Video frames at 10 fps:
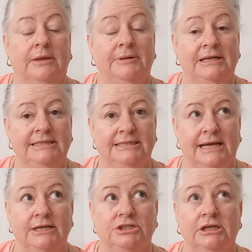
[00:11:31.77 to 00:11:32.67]
police
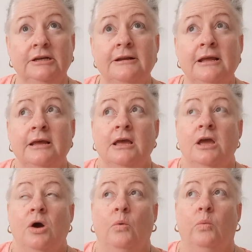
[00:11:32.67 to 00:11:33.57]
station,
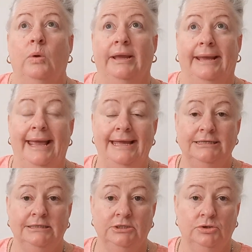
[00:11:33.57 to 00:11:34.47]
we
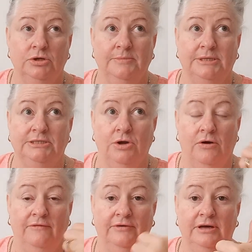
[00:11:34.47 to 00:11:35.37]
handed the documents
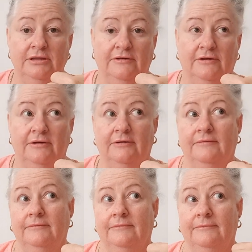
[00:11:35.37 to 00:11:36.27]
over, the
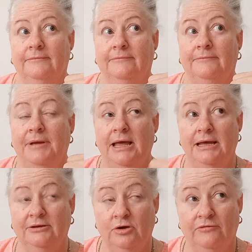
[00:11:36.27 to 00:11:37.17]

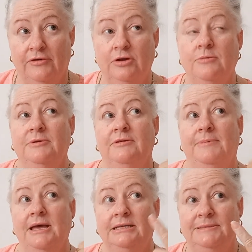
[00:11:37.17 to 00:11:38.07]
photocopy of the
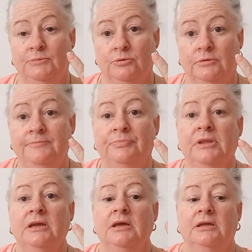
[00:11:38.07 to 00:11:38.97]
passport,
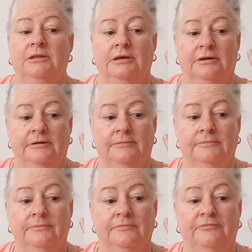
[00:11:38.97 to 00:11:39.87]
the
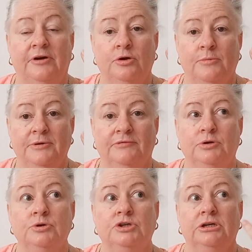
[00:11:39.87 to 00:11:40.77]
photocopy of the
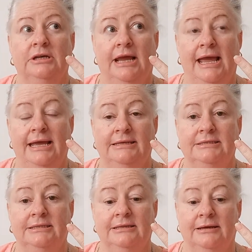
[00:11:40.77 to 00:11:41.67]
cushion and
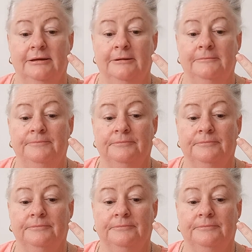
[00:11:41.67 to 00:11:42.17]
the